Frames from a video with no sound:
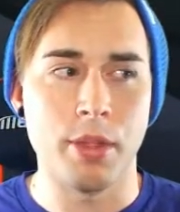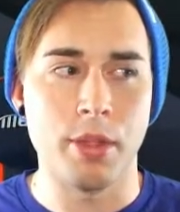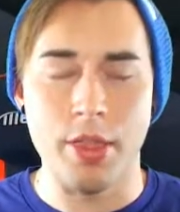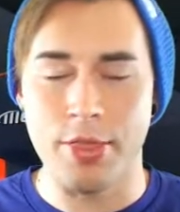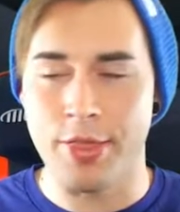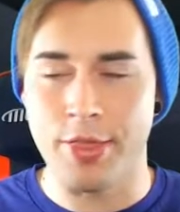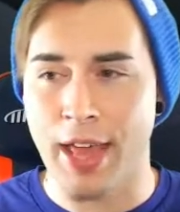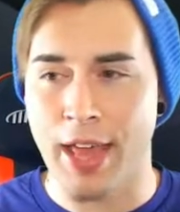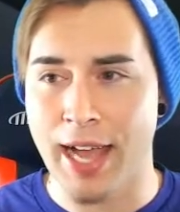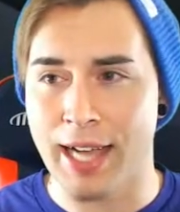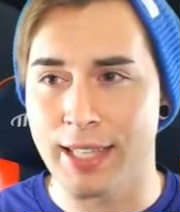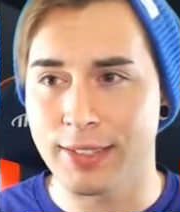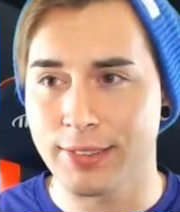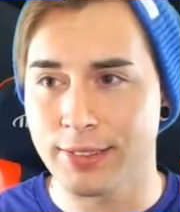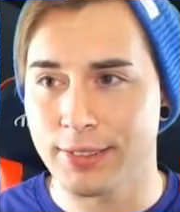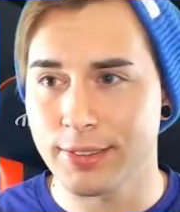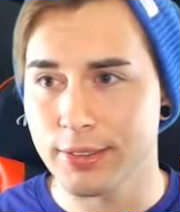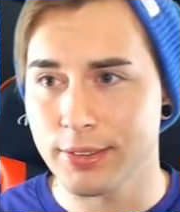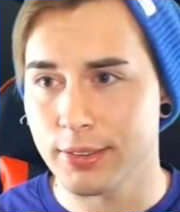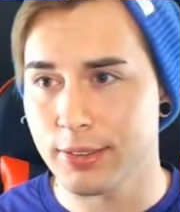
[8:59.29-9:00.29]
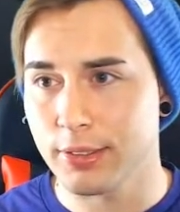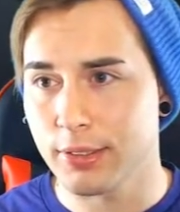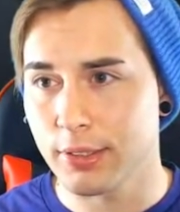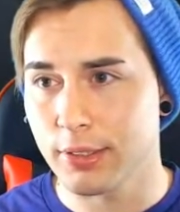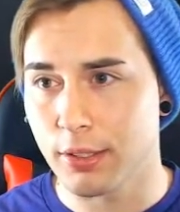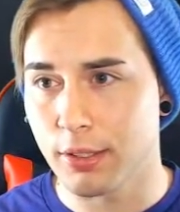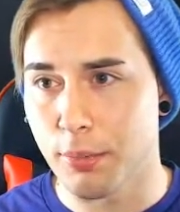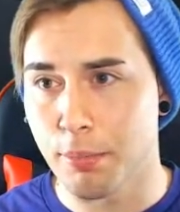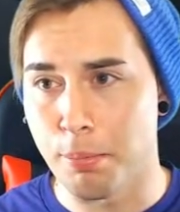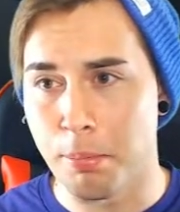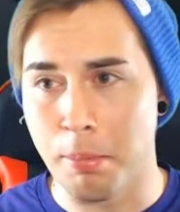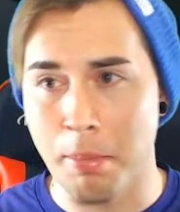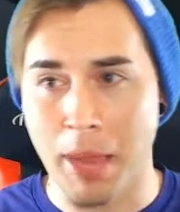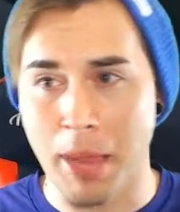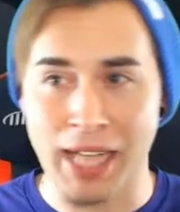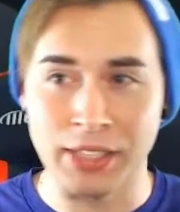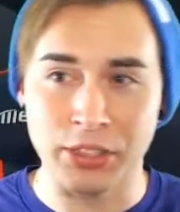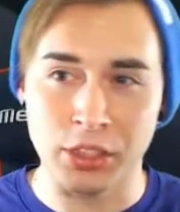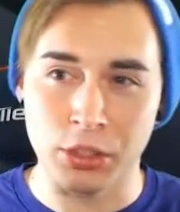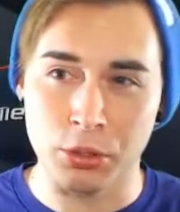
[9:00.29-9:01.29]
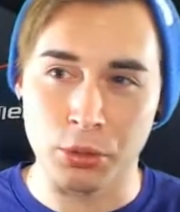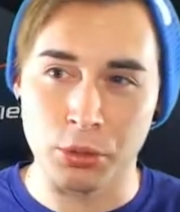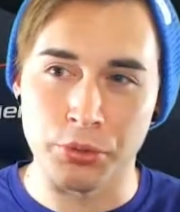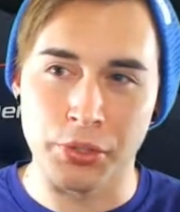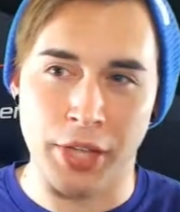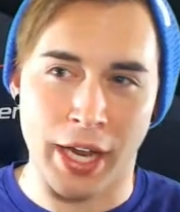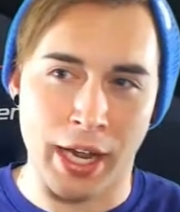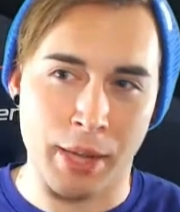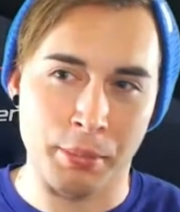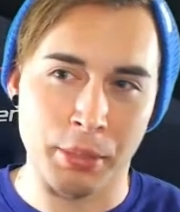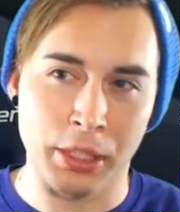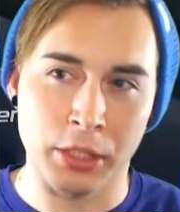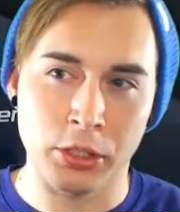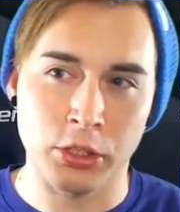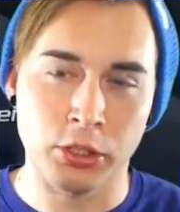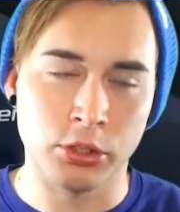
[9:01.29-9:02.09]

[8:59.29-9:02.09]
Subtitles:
that magical damage, so